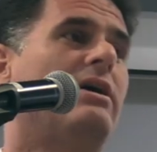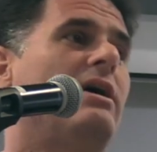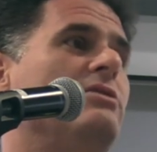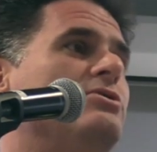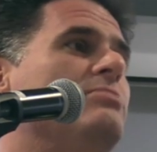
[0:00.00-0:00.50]

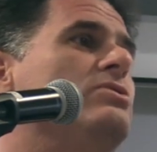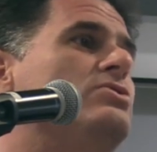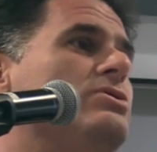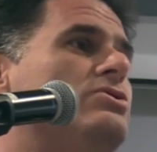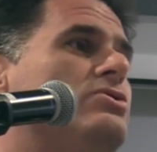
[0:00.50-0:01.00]

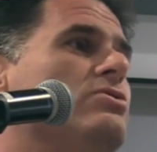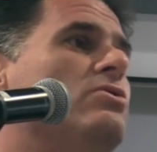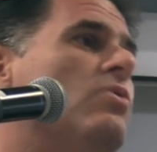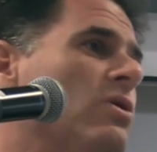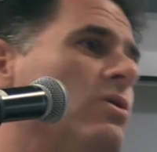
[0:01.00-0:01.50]
contributions to the
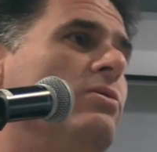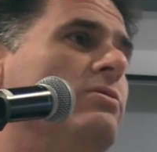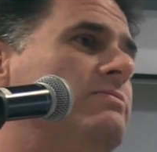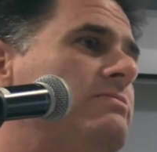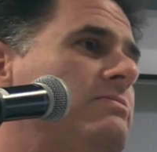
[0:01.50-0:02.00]
world.